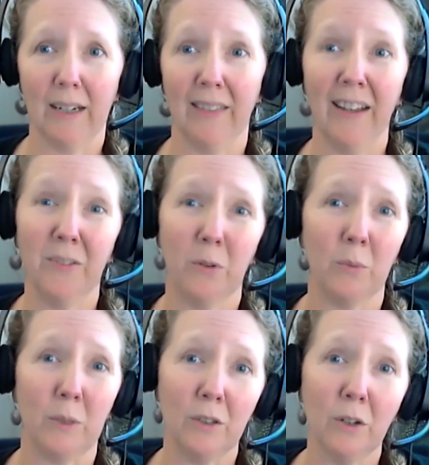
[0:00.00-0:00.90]
And that's what
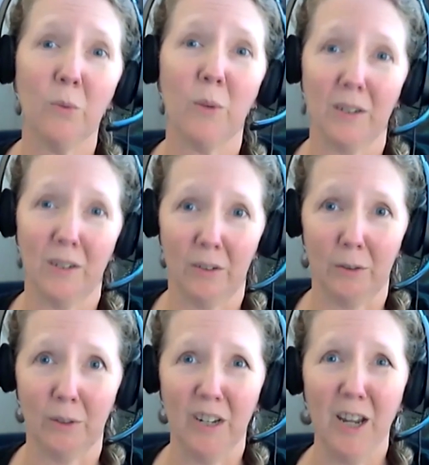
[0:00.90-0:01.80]
we don't want to
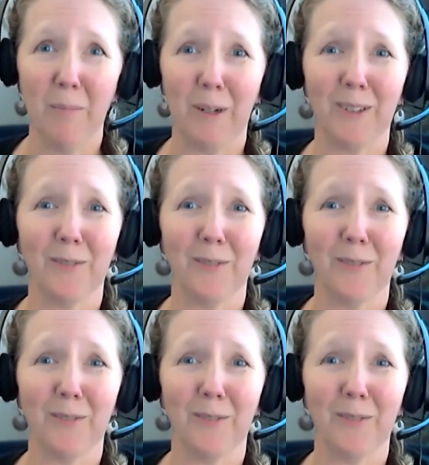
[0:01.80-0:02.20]
do because,